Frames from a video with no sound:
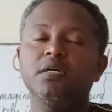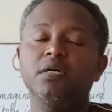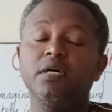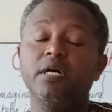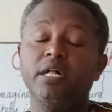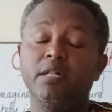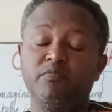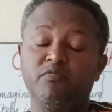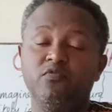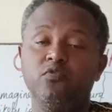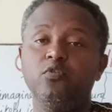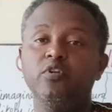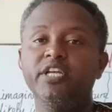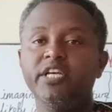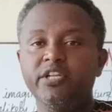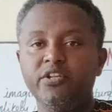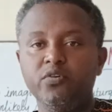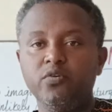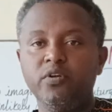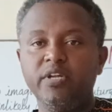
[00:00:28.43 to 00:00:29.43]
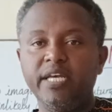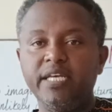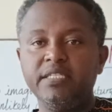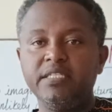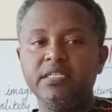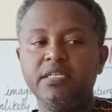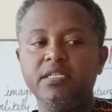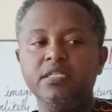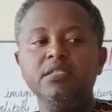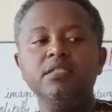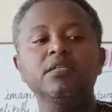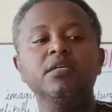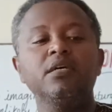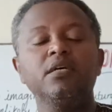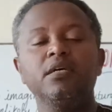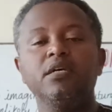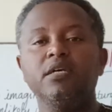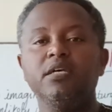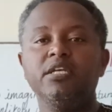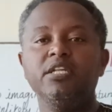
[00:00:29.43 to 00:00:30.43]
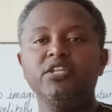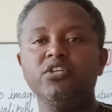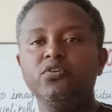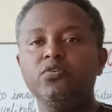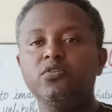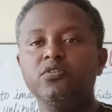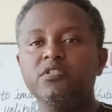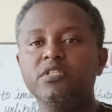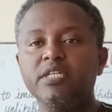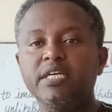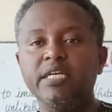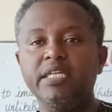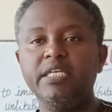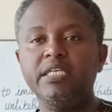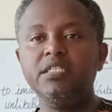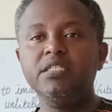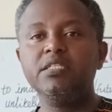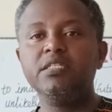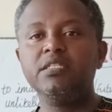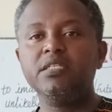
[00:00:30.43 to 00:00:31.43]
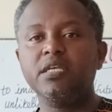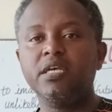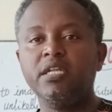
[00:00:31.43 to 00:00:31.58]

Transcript: helpful in your lesson, in your studies,